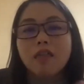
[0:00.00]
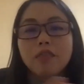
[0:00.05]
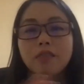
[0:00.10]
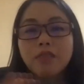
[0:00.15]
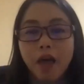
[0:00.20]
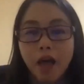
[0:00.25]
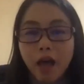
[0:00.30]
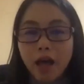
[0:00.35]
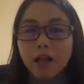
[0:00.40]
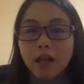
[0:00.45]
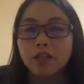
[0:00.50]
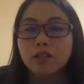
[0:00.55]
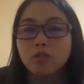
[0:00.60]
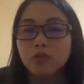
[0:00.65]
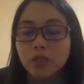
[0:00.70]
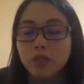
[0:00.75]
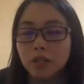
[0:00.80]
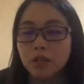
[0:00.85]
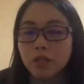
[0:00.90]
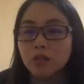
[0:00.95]
then you
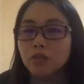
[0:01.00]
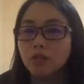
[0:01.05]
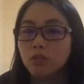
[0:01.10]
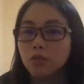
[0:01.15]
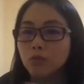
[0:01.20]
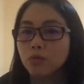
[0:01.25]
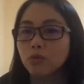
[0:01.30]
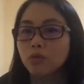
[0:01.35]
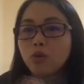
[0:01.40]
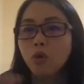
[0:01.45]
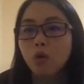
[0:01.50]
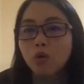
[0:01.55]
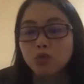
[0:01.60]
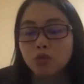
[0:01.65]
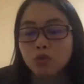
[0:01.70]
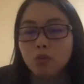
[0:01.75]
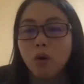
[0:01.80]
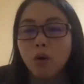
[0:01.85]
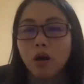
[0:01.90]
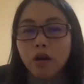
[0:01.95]
you go
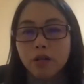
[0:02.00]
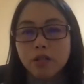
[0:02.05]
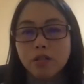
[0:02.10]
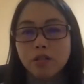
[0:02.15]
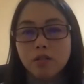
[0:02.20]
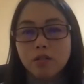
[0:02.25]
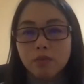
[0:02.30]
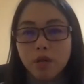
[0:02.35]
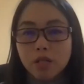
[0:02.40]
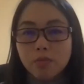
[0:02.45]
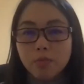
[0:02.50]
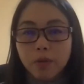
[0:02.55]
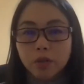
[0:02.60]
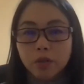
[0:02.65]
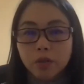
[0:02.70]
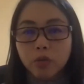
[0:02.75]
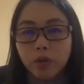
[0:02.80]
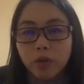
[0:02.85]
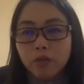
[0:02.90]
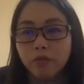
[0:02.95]
towards
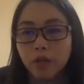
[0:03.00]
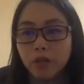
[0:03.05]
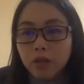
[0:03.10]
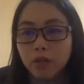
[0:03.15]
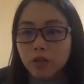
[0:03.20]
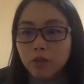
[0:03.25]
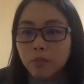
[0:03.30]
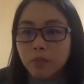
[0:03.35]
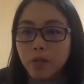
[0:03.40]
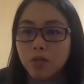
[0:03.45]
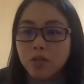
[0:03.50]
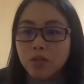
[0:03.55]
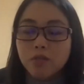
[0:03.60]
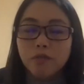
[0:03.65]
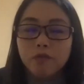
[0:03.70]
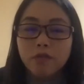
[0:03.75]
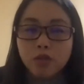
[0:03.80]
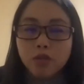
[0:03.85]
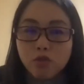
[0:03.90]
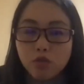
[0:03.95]
respiratory failure because
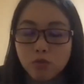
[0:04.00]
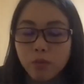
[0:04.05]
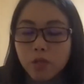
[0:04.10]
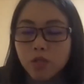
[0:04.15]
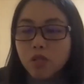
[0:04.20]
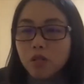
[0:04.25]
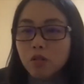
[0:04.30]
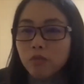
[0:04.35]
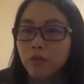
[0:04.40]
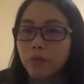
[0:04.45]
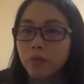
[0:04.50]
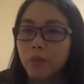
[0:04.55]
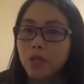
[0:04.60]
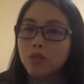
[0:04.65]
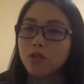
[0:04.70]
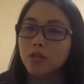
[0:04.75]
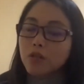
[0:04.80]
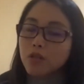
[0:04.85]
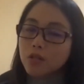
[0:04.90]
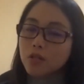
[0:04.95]
if there's too much
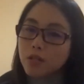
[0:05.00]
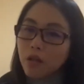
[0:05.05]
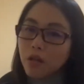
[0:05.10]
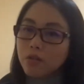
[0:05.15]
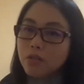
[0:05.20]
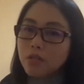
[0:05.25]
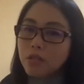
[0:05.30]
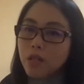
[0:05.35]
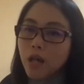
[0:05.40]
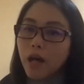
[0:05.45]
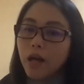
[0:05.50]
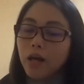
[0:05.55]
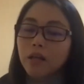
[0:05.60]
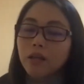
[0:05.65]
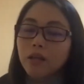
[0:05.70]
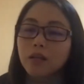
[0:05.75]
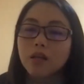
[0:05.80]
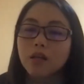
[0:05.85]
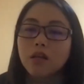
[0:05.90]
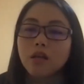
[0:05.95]
inflammation, the cells die.
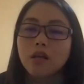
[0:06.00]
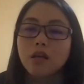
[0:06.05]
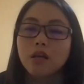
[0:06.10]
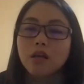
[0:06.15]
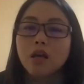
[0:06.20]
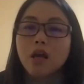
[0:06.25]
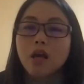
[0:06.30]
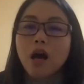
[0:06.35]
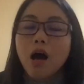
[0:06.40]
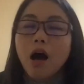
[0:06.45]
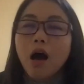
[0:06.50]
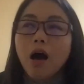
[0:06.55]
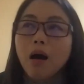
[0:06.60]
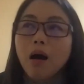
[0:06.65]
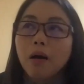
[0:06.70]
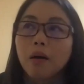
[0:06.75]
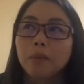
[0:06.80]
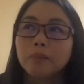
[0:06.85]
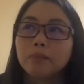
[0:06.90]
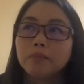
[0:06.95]

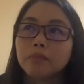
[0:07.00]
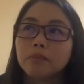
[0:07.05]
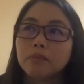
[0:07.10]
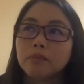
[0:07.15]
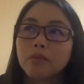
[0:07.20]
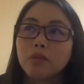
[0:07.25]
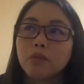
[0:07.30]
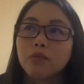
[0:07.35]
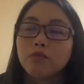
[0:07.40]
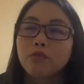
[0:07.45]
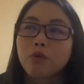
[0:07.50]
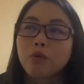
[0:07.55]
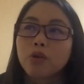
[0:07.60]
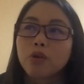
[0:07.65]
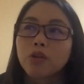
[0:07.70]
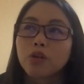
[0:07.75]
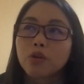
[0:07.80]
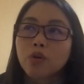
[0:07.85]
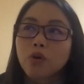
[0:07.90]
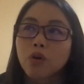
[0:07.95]
Um, for
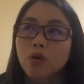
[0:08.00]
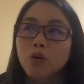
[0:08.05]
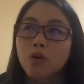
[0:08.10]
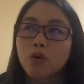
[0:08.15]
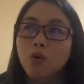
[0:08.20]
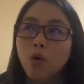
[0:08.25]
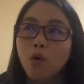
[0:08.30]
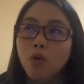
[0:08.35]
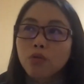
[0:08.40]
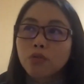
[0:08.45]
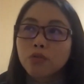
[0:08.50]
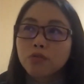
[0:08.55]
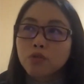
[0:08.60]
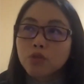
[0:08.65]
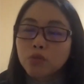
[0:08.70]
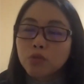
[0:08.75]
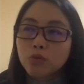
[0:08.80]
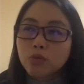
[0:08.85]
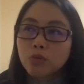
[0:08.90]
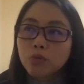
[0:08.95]
the
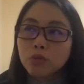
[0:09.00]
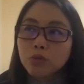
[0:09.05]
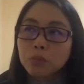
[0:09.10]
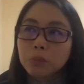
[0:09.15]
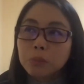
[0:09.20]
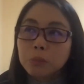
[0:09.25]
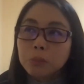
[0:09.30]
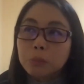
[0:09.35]
COV2,